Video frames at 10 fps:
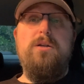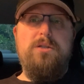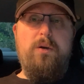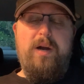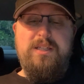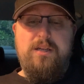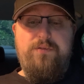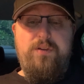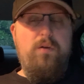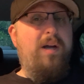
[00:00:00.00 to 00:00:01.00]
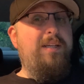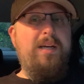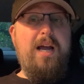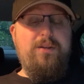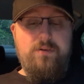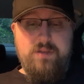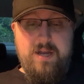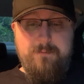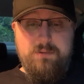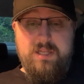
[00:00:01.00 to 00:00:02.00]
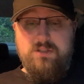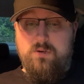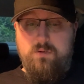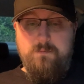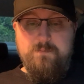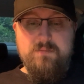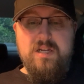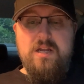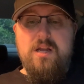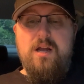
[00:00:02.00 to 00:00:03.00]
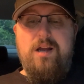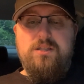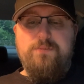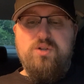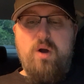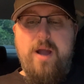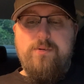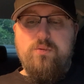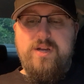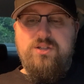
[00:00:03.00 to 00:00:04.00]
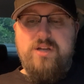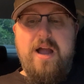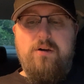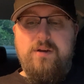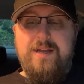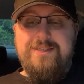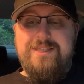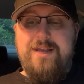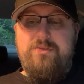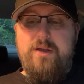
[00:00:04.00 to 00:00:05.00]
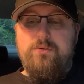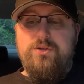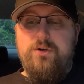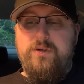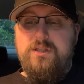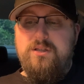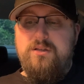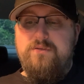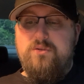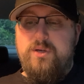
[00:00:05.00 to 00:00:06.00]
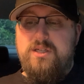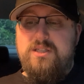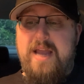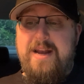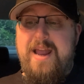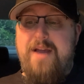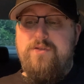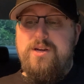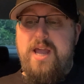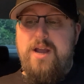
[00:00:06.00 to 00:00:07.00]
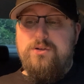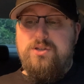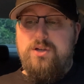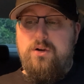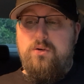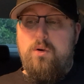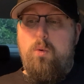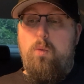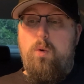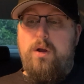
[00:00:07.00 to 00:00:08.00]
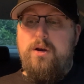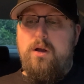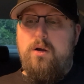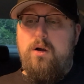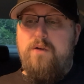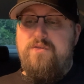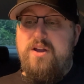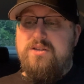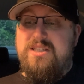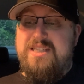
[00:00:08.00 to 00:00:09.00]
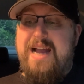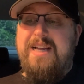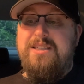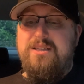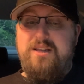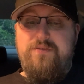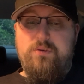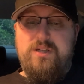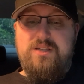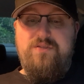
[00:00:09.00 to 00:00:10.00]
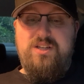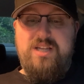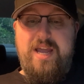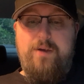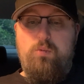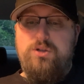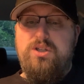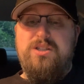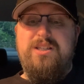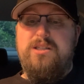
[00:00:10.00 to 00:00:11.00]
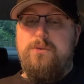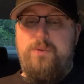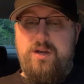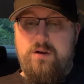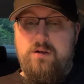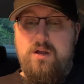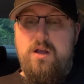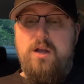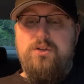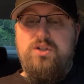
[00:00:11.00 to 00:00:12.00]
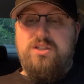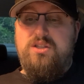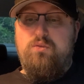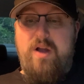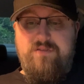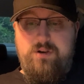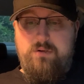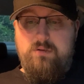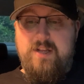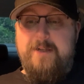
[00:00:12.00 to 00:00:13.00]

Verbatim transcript: So I did a few. I did not know that, but that's cool. A subscriber reached out and said they were doing deliveries and every day or so, one of their second deliveries of the day would just disappear. Just the revenue.